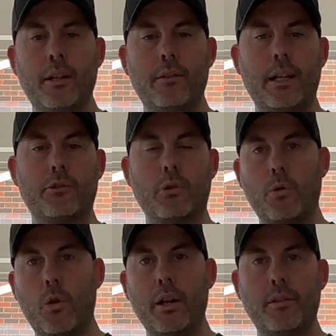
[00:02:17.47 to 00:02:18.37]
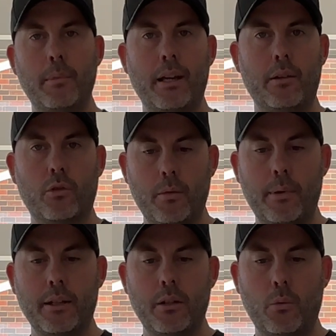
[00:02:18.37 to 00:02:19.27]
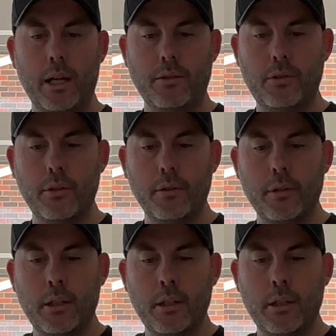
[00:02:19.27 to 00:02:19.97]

that's required to mount, to mount your wedge to.